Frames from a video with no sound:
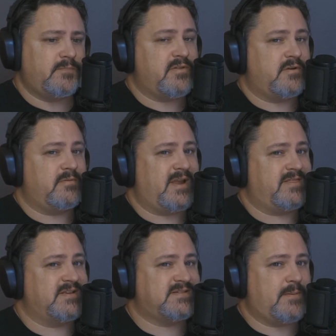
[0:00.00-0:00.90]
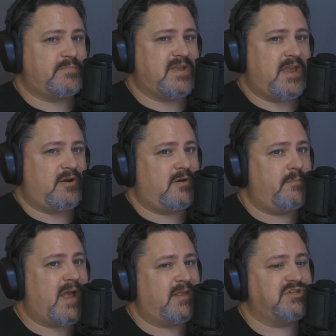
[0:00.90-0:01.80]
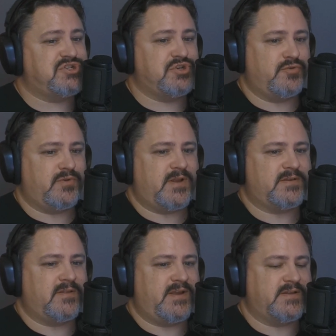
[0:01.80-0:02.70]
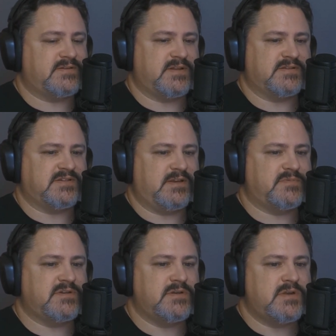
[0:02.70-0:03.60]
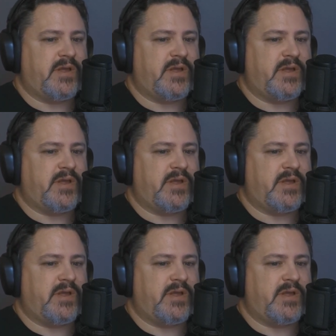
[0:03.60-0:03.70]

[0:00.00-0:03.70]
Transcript: either this update or by June at the latest, it seemed,